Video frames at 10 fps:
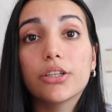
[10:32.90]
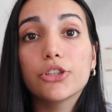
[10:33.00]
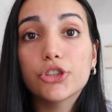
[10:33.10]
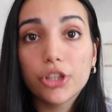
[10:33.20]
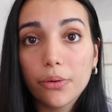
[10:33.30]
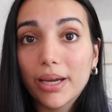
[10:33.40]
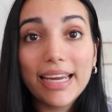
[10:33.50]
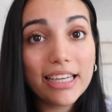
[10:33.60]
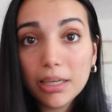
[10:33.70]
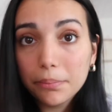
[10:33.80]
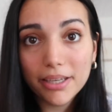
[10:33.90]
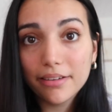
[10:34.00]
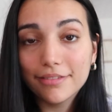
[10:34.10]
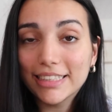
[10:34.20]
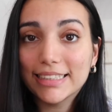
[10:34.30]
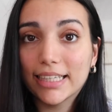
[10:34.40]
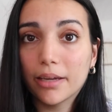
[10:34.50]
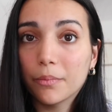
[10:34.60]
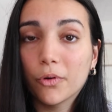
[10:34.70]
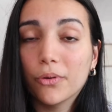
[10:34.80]
show any benefits
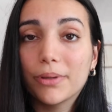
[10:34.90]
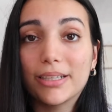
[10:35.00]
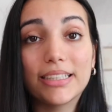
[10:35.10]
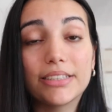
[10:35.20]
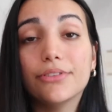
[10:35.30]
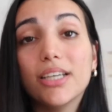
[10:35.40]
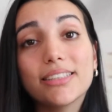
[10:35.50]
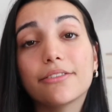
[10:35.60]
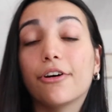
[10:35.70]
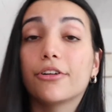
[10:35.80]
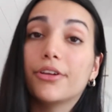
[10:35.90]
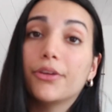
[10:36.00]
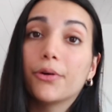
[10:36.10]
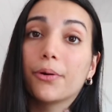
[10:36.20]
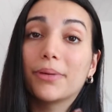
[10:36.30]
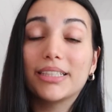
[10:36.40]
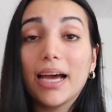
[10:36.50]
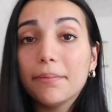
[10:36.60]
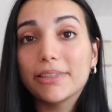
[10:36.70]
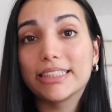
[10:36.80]
anymore because first of all, your
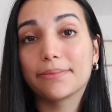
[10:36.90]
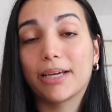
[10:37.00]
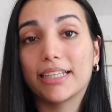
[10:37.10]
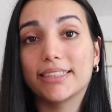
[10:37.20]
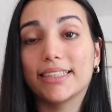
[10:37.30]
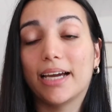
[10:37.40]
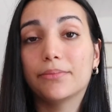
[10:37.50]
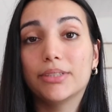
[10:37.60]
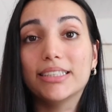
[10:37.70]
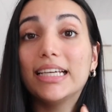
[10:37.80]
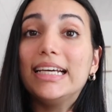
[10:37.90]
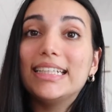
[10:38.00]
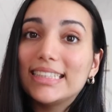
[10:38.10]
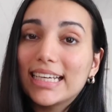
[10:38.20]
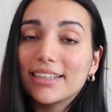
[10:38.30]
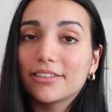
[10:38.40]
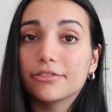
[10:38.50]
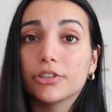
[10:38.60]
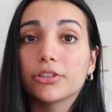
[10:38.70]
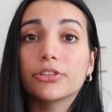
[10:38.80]
metabolism has adapted. Second
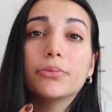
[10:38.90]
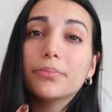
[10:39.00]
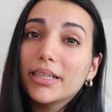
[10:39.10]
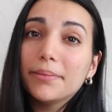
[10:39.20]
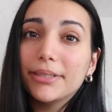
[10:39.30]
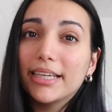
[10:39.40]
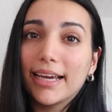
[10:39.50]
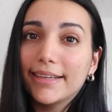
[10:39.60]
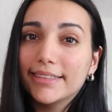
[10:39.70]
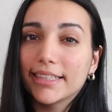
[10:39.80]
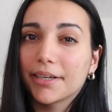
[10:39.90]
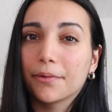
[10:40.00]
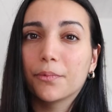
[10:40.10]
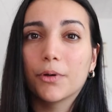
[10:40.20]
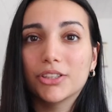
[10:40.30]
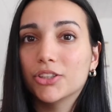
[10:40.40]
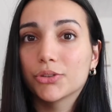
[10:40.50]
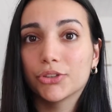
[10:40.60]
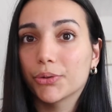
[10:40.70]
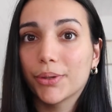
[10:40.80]
of all, you might be hating what
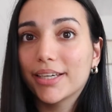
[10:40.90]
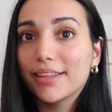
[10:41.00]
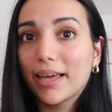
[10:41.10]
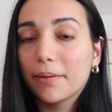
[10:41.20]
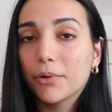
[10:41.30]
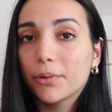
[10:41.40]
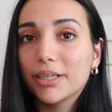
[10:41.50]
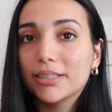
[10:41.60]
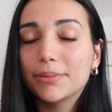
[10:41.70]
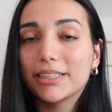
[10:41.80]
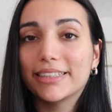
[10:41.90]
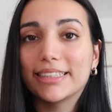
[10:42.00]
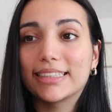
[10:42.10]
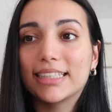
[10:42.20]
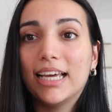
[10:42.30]
you're doing in that moment because